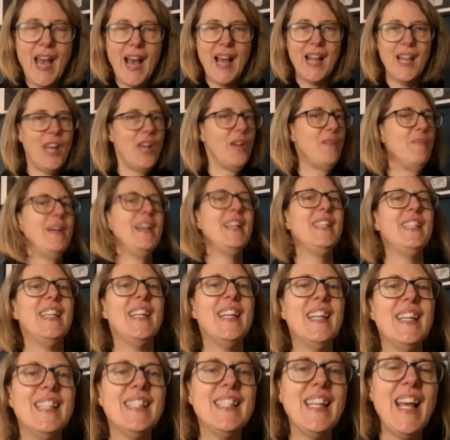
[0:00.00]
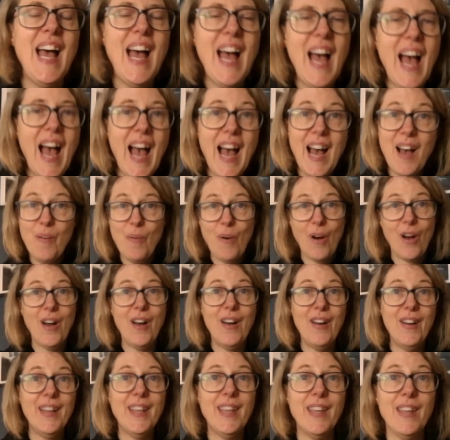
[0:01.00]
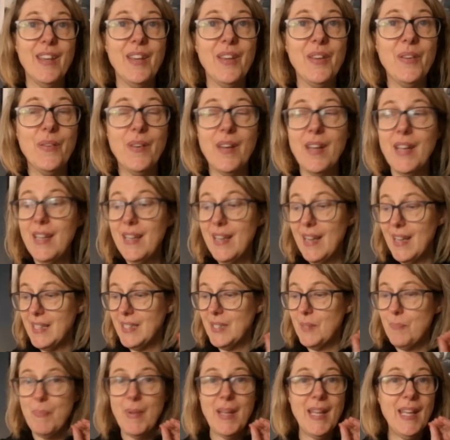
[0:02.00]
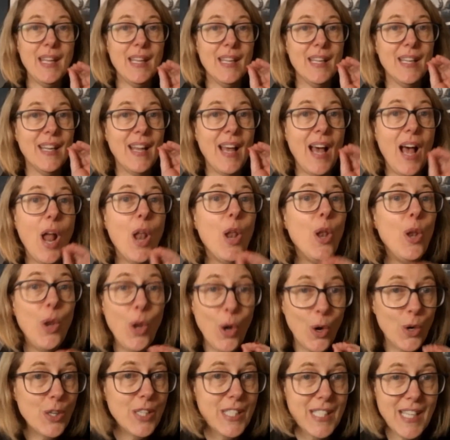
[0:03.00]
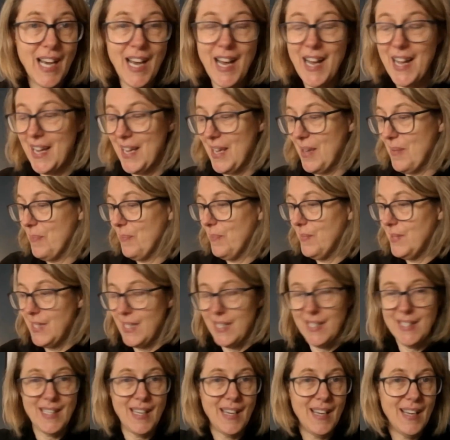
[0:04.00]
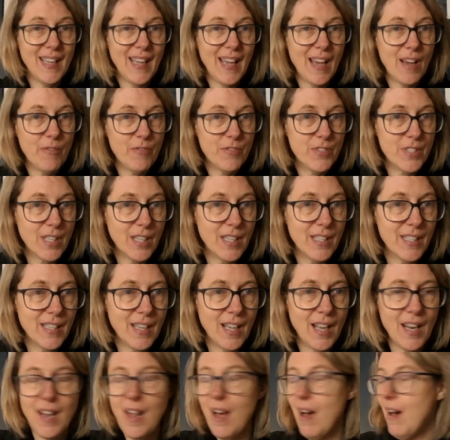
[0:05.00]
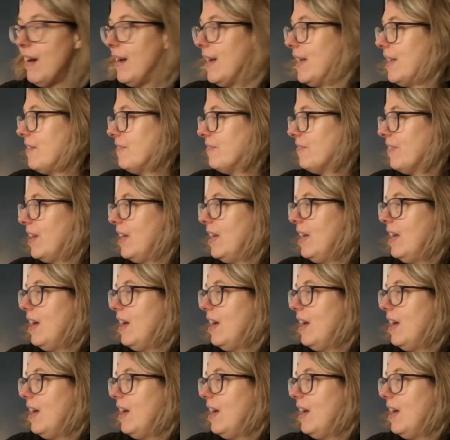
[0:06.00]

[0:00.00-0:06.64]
Hello, my dears. How are you? It has been a long time since I have done a live.